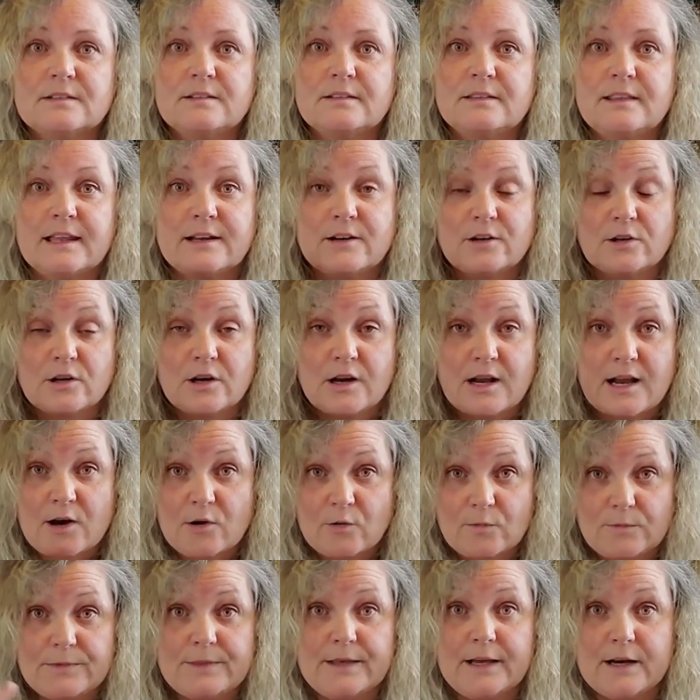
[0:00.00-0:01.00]
that are
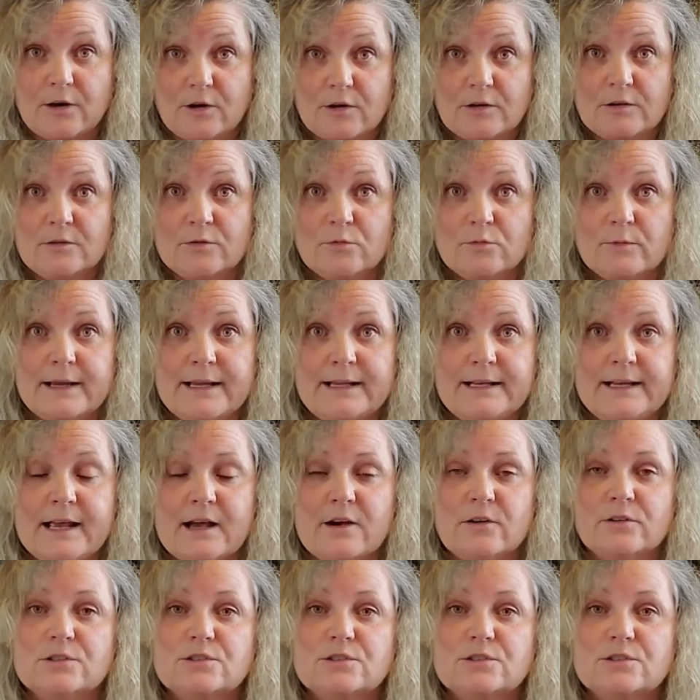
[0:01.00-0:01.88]
out there right now.